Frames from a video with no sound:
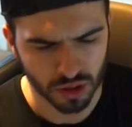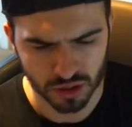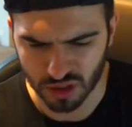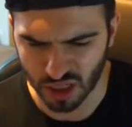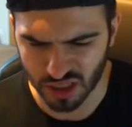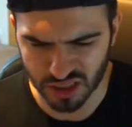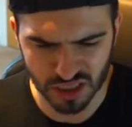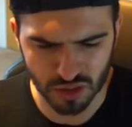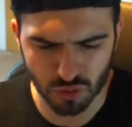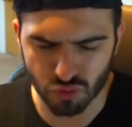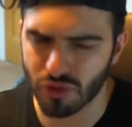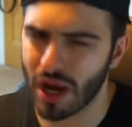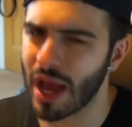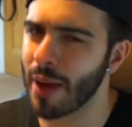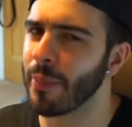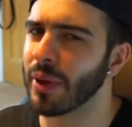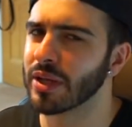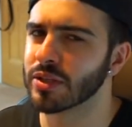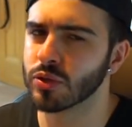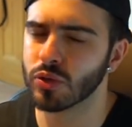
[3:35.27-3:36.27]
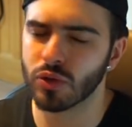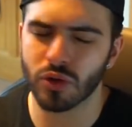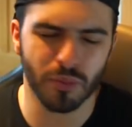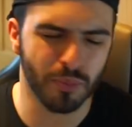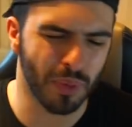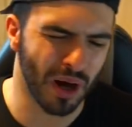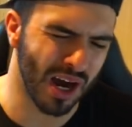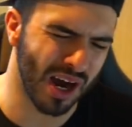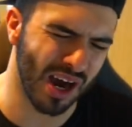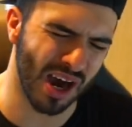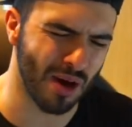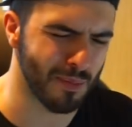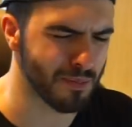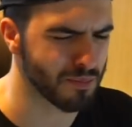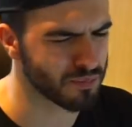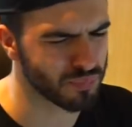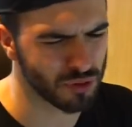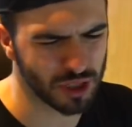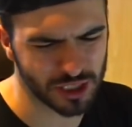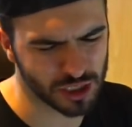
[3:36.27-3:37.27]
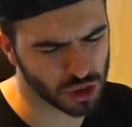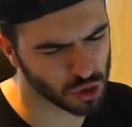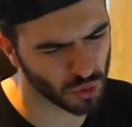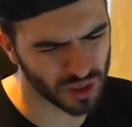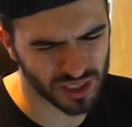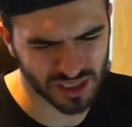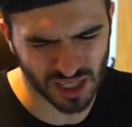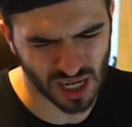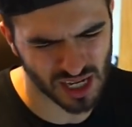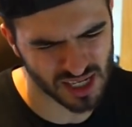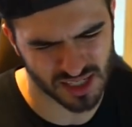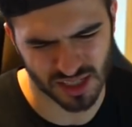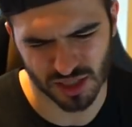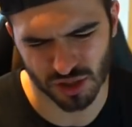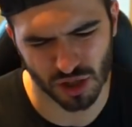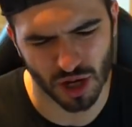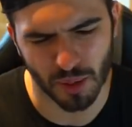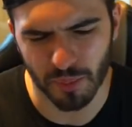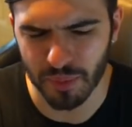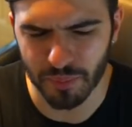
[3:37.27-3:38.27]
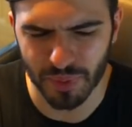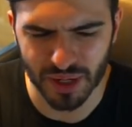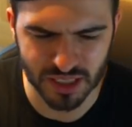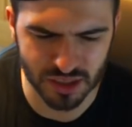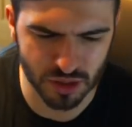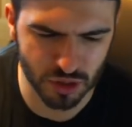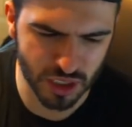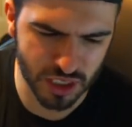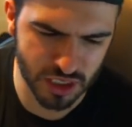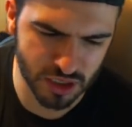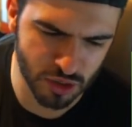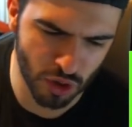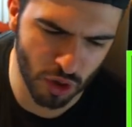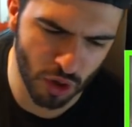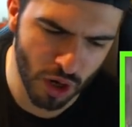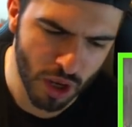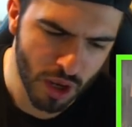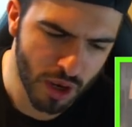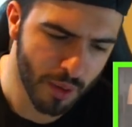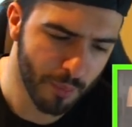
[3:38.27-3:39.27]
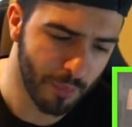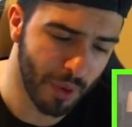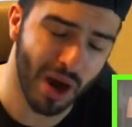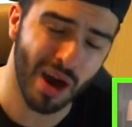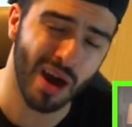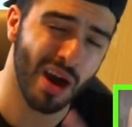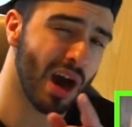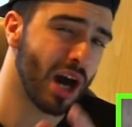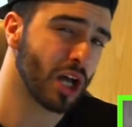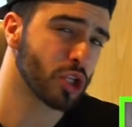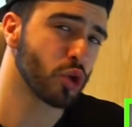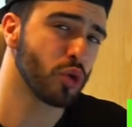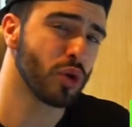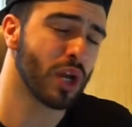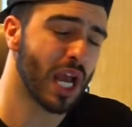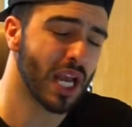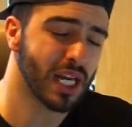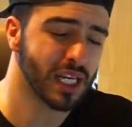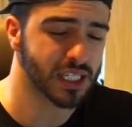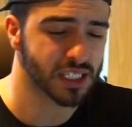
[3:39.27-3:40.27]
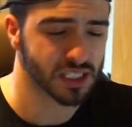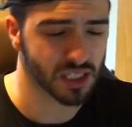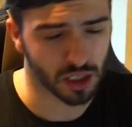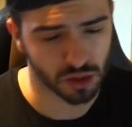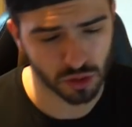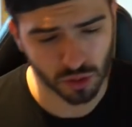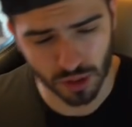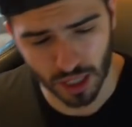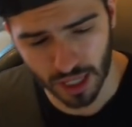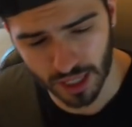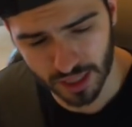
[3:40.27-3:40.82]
Does he rap at all? But I'm pretty sure he doesn't, you know what I mean, based on this song. But I do like this, And